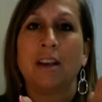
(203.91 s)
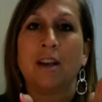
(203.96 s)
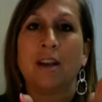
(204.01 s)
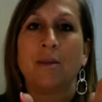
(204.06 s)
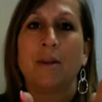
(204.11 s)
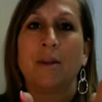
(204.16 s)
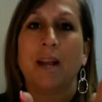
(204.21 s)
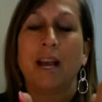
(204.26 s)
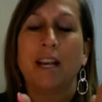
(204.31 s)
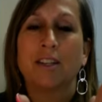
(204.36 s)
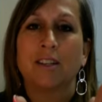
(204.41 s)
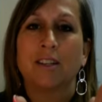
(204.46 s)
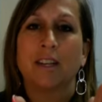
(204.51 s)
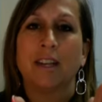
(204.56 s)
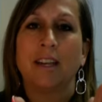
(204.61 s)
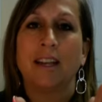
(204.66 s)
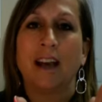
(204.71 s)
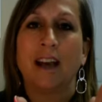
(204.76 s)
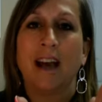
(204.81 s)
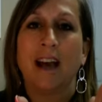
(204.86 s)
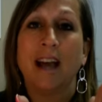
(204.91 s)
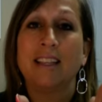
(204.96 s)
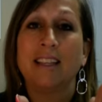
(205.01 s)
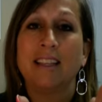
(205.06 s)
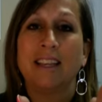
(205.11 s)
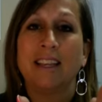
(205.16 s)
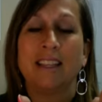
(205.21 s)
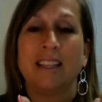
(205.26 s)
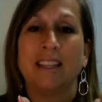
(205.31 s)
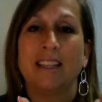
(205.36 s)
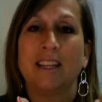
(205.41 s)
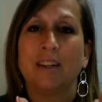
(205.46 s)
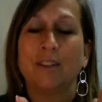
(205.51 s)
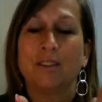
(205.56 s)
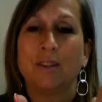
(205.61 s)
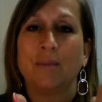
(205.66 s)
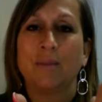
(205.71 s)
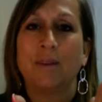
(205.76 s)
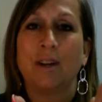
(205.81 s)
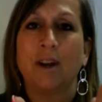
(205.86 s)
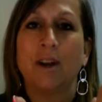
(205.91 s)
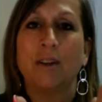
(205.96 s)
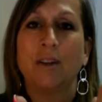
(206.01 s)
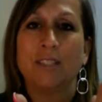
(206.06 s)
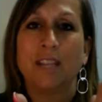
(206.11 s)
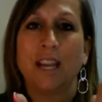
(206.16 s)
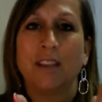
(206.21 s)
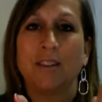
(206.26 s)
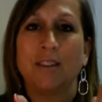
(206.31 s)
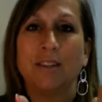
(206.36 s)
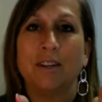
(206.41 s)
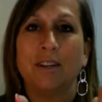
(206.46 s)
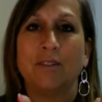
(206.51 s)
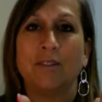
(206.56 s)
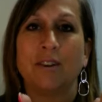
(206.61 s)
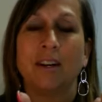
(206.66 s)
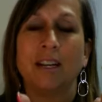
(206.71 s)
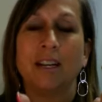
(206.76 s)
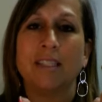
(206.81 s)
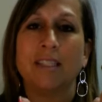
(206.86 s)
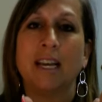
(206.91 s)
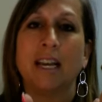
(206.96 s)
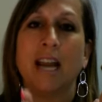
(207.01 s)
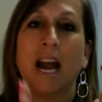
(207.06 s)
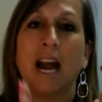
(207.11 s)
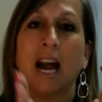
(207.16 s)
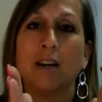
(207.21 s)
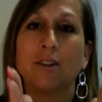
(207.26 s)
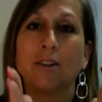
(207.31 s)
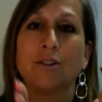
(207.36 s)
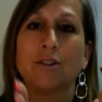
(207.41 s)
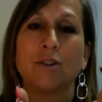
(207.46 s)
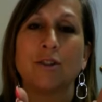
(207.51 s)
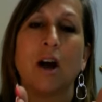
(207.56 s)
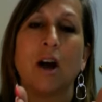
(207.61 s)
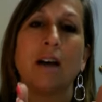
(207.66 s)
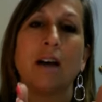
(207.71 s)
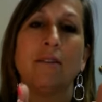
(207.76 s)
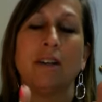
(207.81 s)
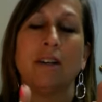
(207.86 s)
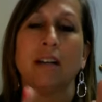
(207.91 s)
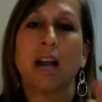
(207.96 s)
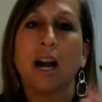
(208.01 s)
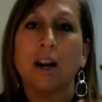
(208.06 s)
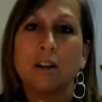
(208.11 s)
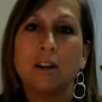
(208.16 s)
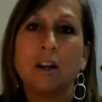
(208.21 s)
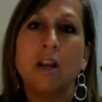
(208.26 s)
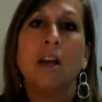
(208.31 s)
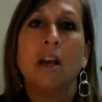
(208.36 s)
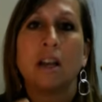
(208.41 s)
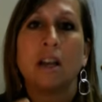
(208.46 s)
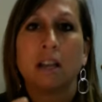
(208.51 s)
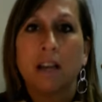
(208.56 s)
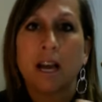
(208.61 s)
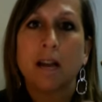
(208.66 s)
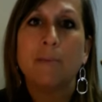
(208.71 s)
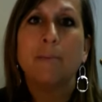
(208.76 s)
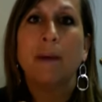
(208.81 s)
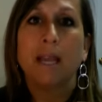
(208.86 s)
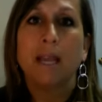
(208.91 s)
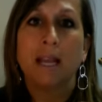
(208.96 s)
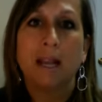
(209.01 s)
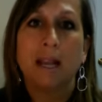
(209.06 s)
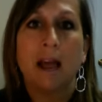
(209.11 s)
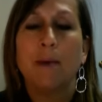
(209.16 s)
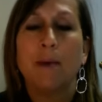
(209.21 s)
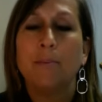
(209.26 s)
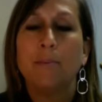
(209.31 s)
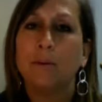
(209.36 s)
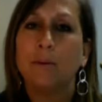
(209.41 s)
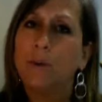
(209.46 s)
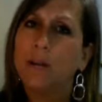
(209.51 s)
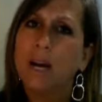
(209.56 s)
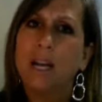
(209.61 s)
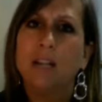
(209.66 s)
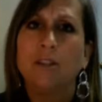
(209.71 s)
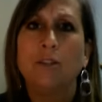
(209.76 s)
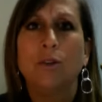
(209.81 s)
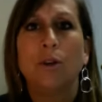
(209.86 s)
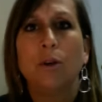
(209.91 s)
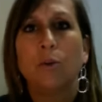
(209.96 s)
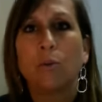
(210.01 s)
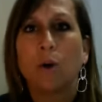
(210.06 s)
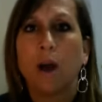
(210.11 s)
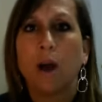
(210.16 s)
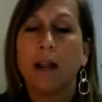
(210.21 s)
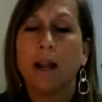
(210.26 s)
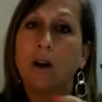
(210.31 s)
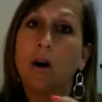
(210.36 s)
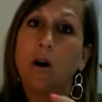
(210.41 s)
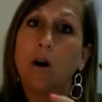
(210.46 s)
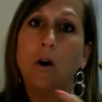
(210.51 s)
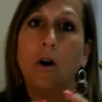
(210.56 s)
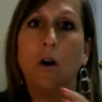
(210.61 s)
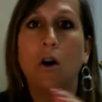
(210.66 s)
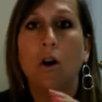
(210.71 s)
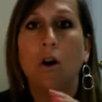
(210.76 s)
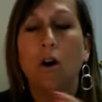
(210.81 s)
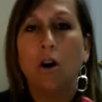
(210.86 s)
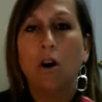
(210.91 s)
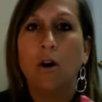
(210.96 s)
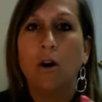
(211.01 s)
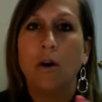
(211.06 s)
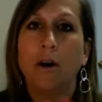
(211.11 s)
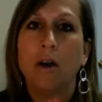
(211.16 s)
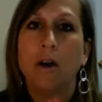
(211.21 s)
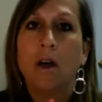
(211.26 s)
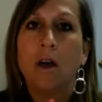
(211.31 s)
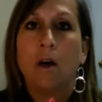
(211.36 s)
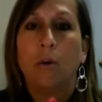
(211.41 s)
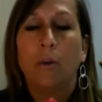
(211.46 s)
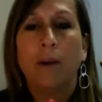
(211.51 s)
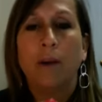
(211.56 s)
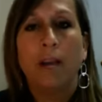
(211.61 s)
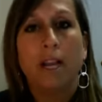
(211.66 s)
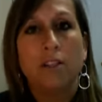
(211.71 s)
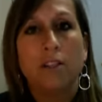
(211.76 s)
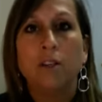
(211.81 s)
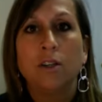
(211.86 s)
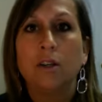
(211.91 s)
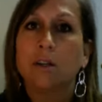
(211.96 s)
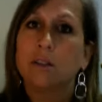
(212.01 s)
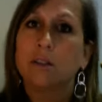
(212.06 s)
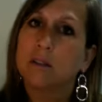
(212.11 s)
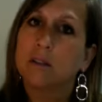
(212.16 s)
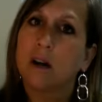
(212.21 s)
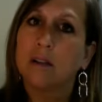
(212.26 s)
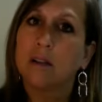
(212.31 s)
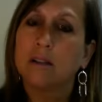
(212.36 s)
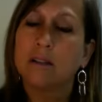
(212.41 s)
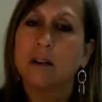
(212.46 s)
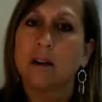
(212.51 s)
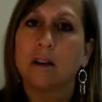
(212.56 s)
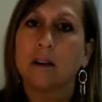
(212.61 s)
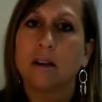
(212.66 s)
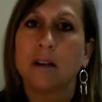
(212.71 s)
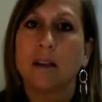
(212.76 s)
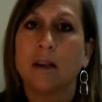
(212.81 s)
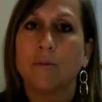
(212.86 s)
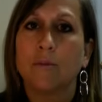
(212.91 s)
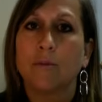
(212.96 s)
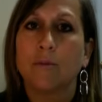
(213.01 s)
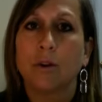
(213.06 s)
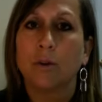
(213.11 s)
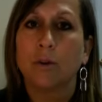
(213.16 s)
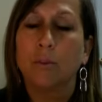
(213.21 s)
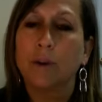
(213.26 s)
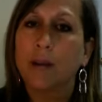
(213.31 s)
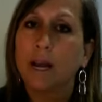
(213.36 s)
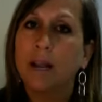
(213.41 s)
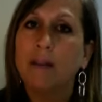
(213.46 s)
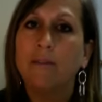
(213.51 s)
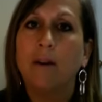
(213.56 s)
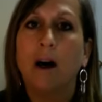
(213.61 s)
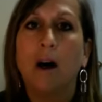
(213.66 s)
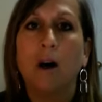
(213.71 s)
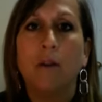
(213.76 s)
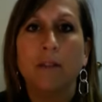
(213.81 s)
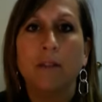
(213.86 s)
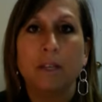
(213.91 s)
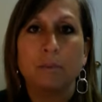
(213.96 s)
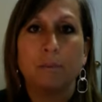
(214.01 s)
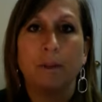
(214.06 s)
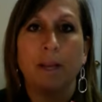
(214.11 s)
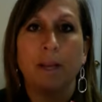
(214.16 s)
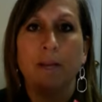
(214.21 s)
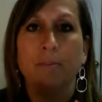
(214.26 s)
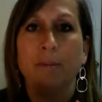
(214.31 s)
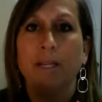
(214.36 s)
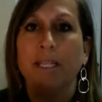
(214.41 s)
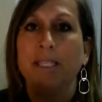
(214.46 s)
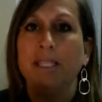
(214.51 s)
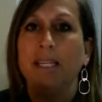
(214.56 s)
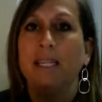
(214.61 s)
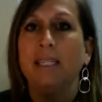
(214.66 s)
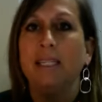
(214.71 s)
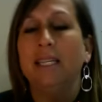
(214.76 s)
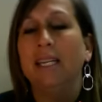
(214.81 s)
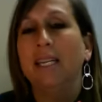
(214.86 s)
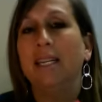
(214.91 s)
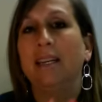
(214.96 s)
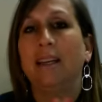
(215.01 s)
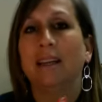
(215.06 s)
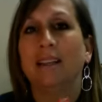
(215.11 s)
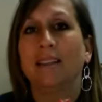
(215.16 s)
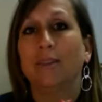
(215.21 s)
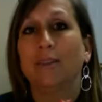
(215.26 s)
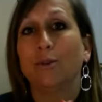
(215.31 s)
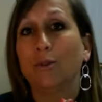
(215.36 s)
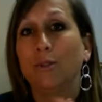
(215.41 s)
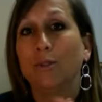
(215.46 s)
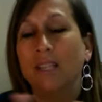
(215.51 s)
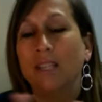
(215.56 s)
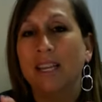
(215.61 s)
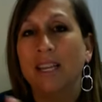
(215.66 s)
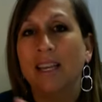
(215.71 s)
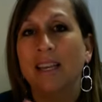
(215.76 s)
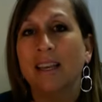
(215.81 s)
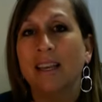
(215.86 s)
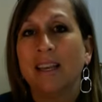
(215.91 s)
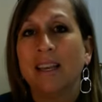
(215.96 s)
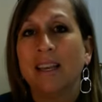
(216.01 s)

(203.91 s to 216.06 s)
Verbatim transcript: But actually, I think that there's something altogether different is that our striving, our got to make it happen, we got to do it right. Oh, oh, oh, we got to do it because God's not going to come through and we got to have all these plan B, C, D, and through Z.